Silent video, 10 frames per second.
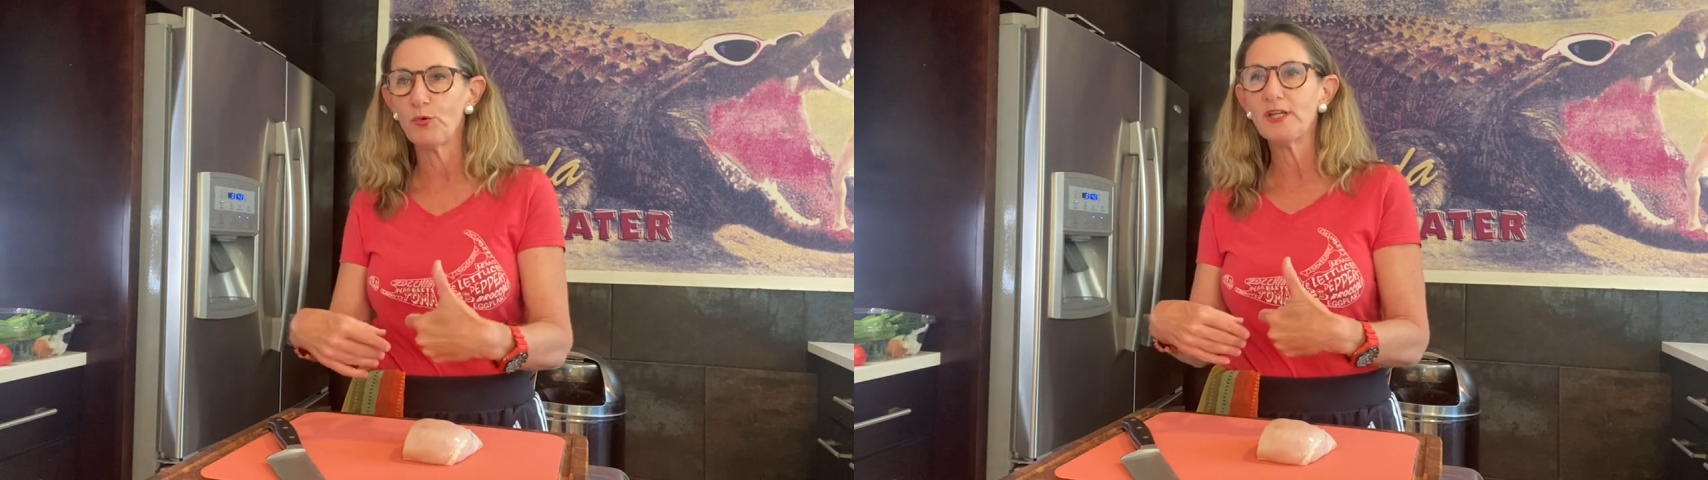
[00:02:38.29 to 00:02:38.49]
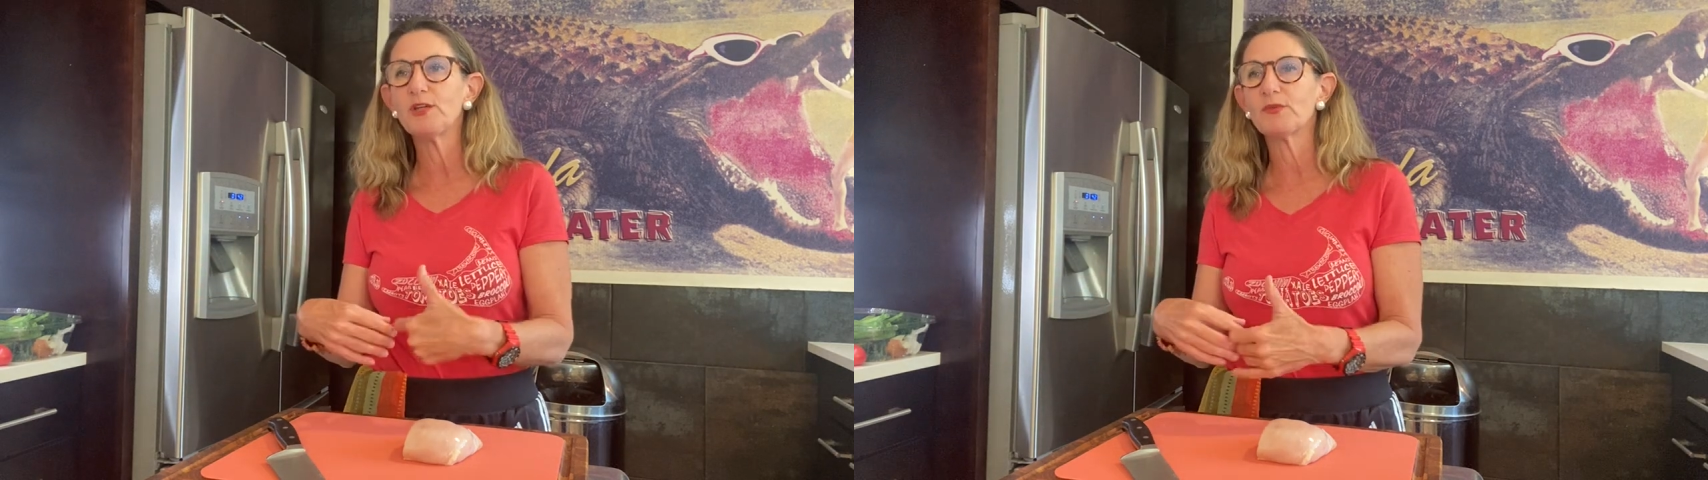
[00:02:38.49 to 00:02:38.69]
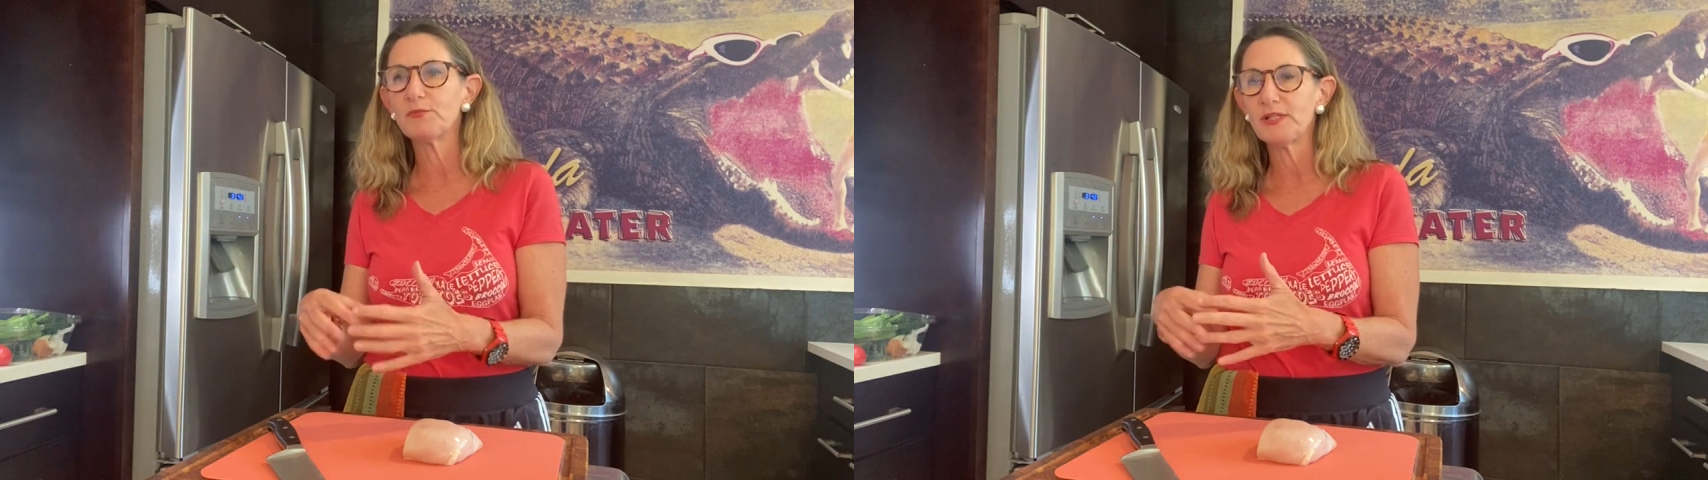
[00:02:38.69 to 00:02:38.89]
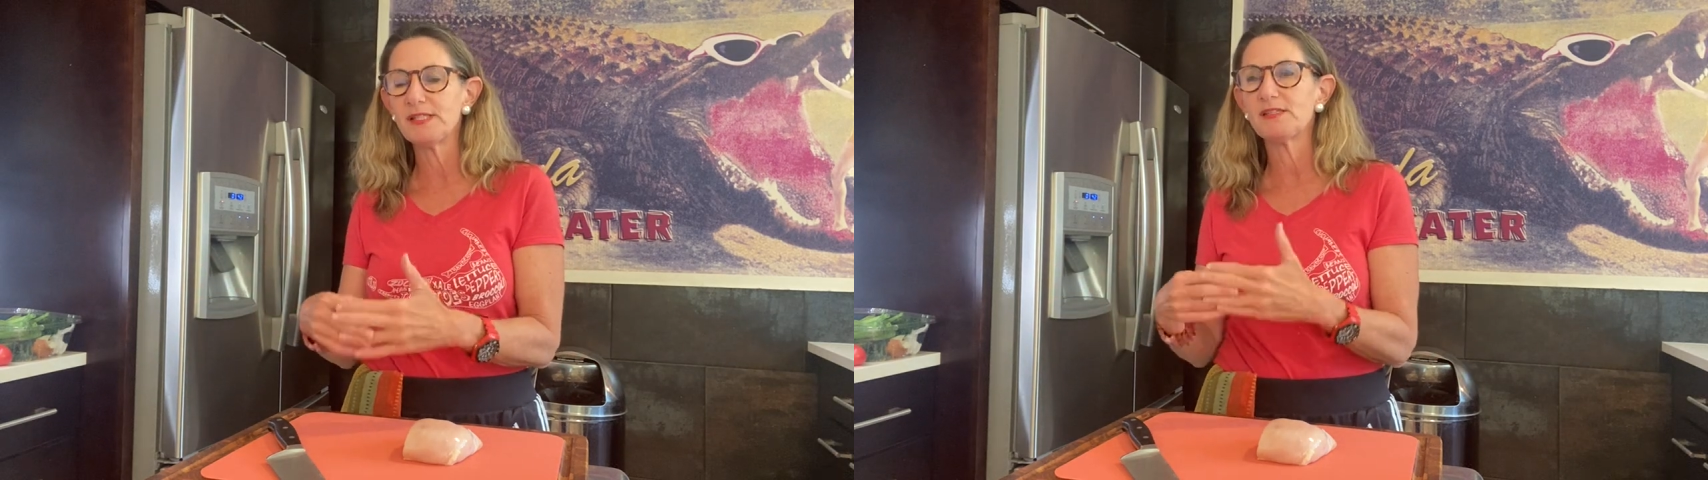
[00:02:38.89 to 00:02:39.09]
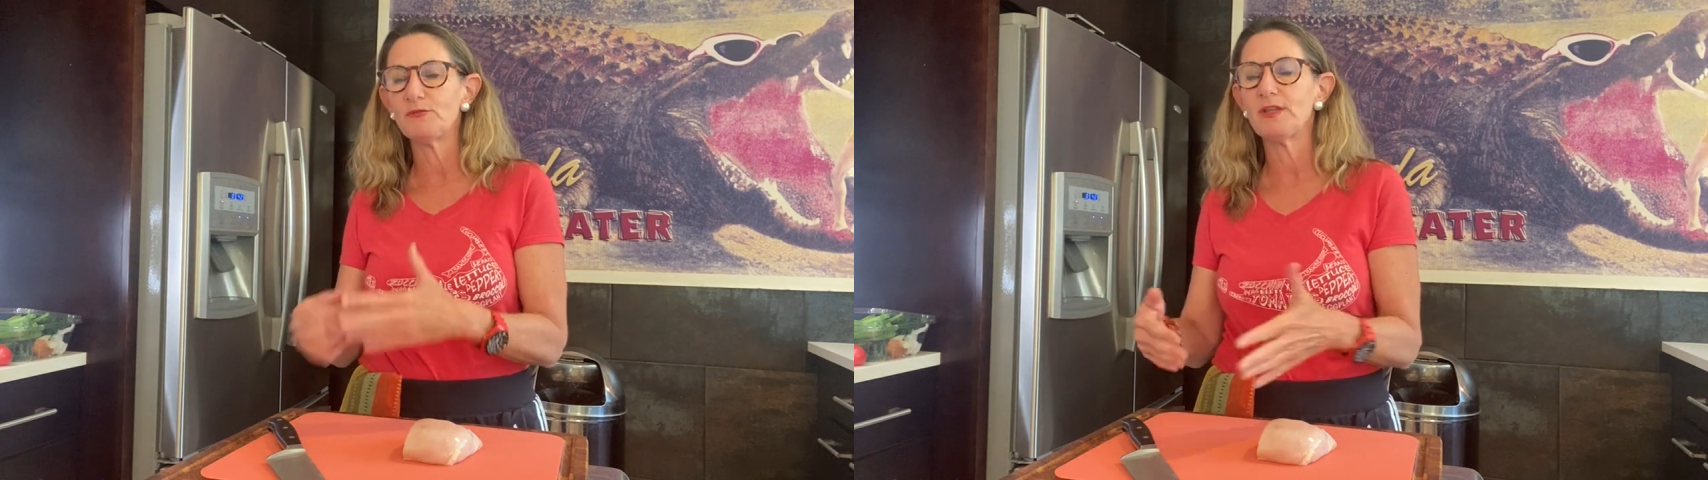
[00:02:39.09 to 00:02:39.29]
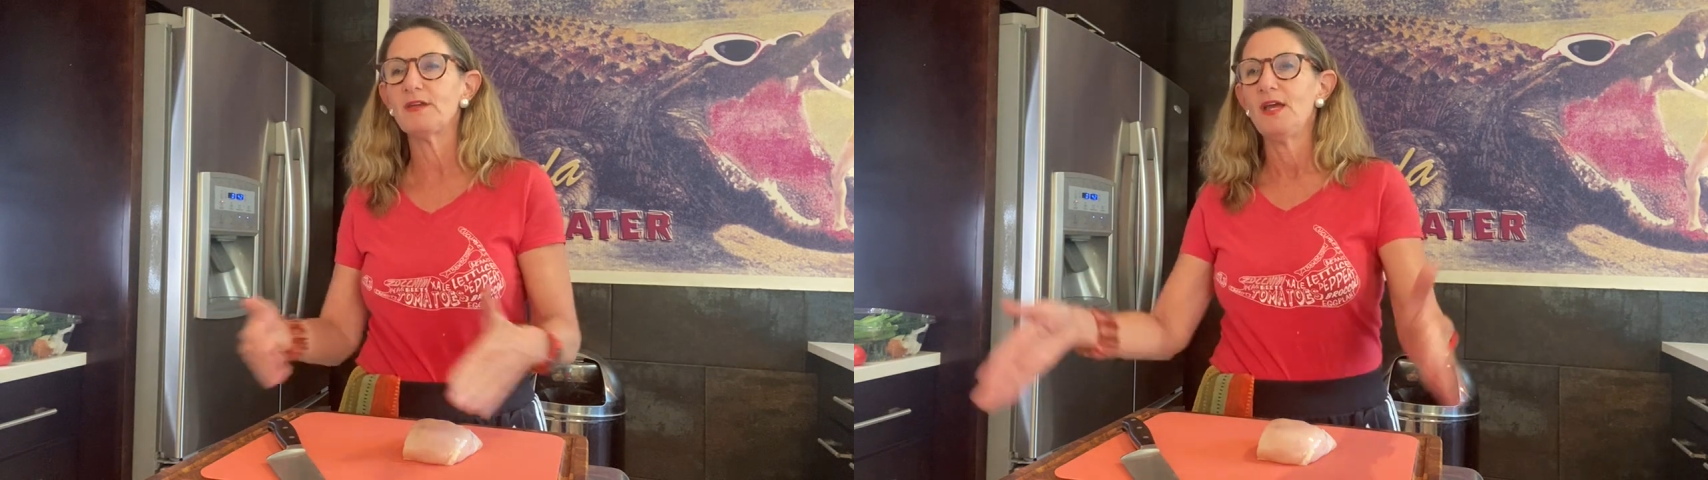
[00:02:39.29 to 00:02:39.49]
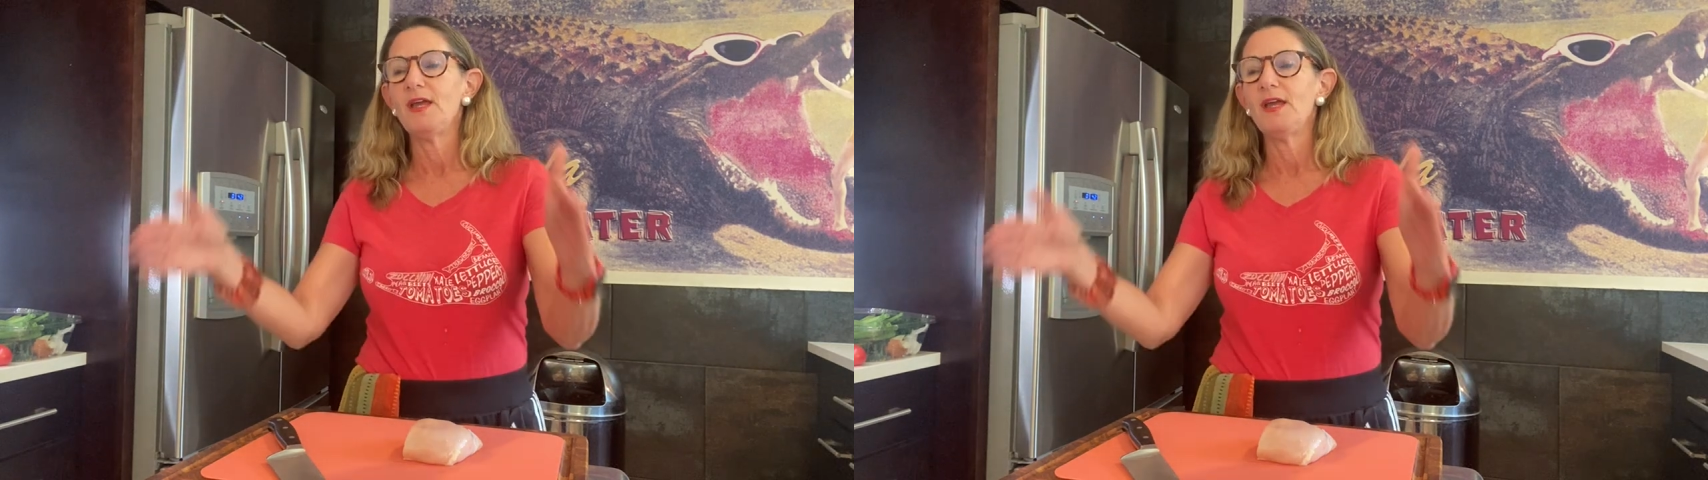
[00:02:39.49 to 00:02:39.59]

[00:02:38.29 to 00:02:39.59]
what do you replace it with?